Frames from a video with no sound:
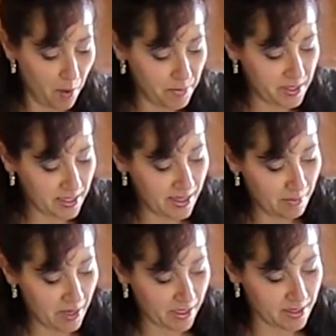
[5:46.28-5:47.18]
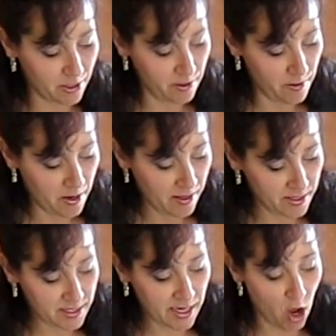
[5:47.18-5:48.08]
pop this in the mixer.
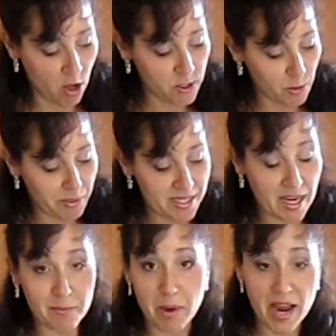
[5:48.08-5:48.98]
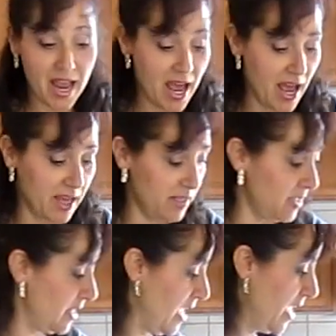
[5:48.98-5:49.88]
This can also be done by hand.
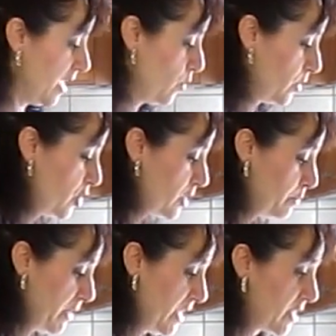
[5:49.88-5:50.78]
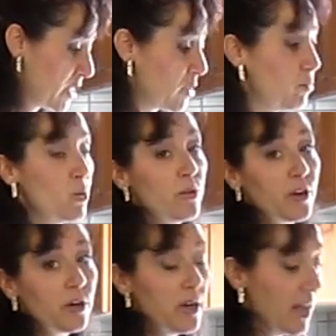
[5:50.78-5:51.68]
It will just be
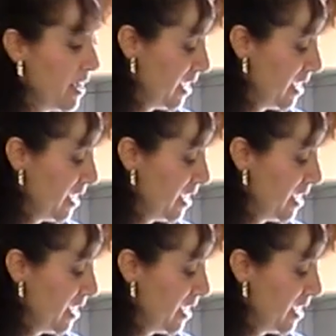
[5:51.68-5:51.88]
smoother